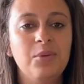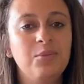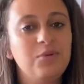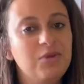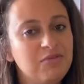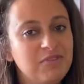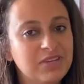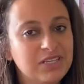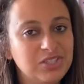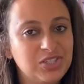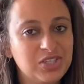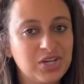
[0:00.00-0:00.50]

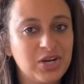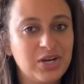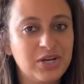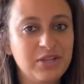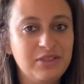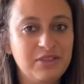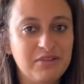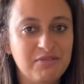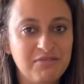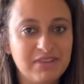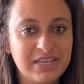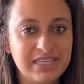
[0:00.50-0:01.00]
you've enjoyed
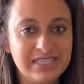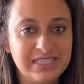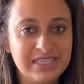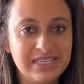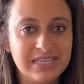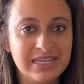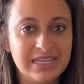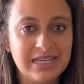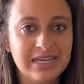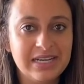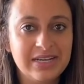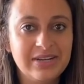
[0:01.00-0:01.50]
the video,
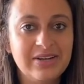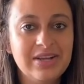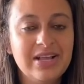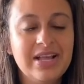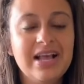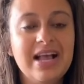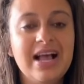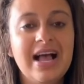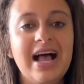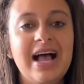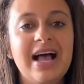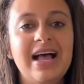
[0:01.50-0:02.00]

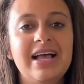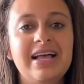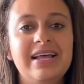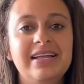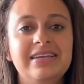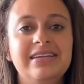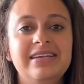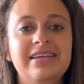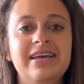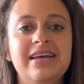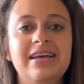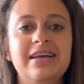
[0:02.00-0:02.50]

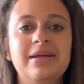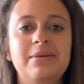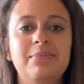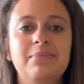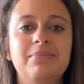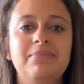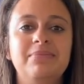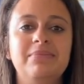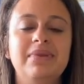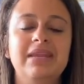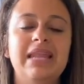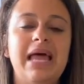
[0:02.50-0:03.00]
and
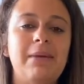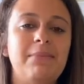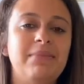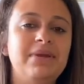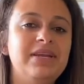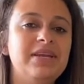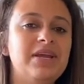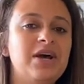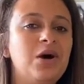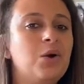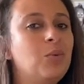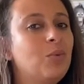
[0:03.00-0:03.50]
let me
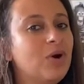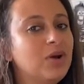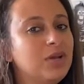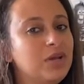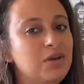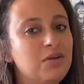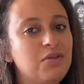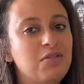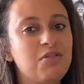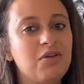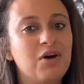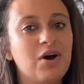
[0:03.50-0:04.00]
know what
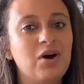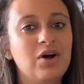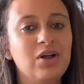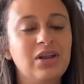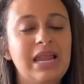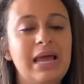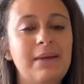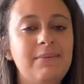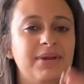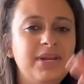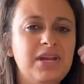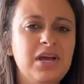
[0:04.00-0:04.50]
you thought.
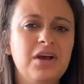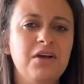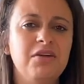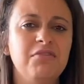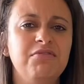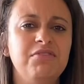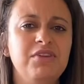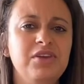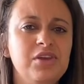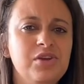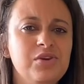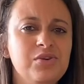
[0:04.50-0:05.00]
Let me know
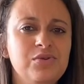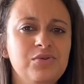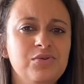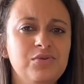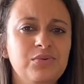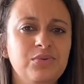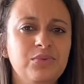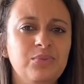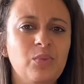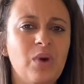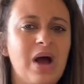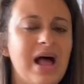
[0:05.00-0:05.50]
if
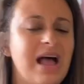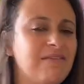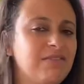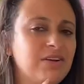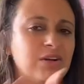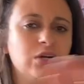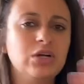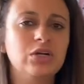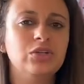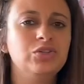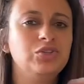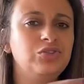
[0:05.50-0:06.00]
whatever
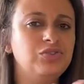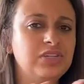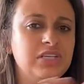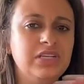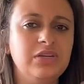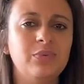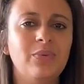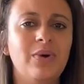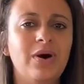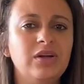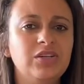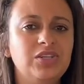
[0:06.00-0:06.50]
country
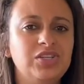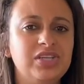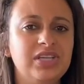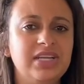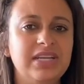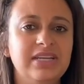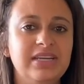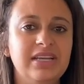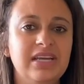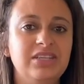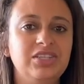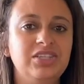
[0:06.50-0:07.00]
you're watching
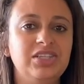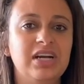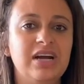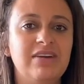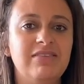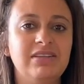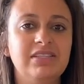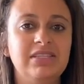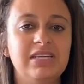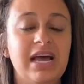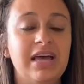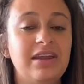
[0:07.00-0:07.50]
in, a
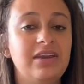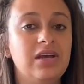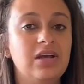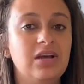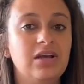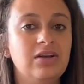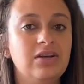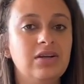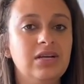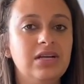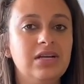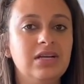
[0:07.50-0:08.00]
charity. I
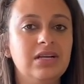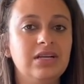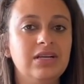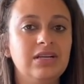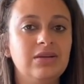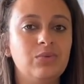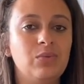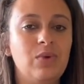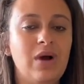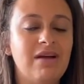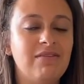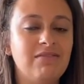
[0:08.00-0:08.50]
know
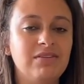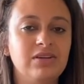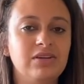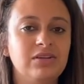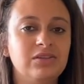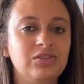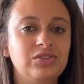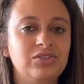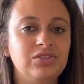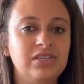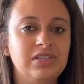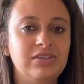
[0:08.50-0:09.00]
whatever
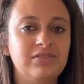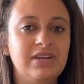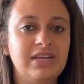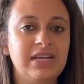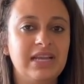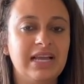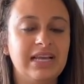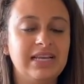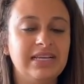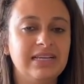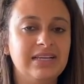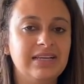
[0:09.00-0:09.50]
country you're in,
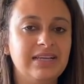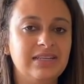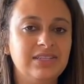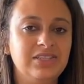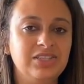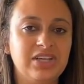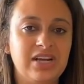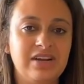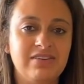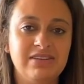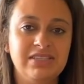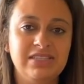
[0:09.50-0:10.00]
a
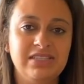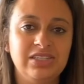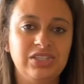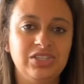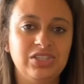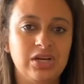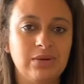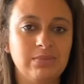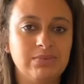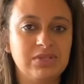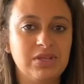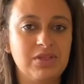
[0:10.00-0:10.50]
charity
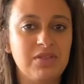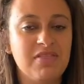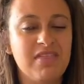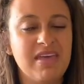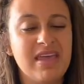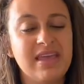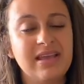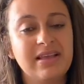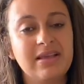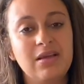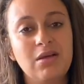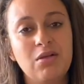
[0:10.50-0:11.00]
shop's a
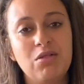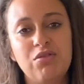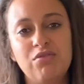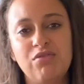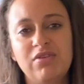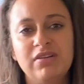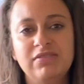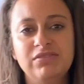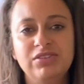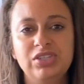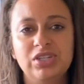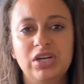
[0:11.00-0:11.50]
thing.
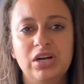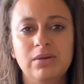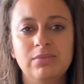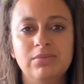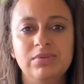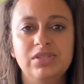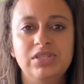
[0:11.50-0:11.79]
Thrift shops.